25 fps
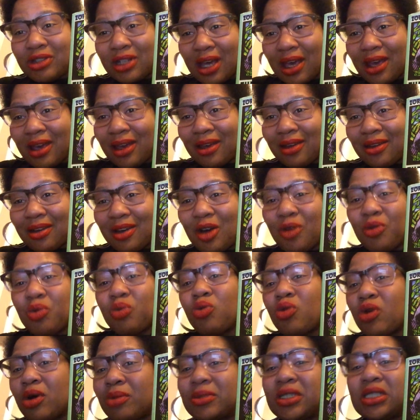day of
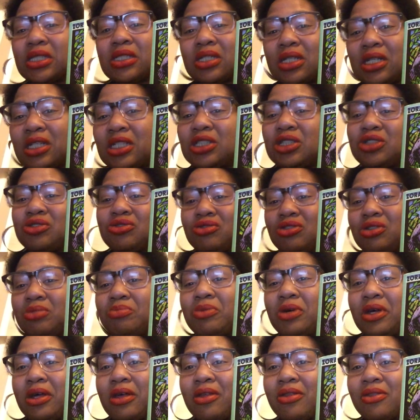Women's History
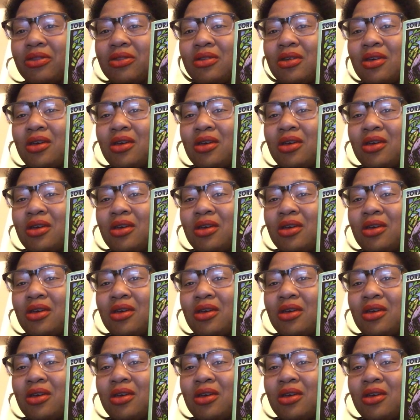Month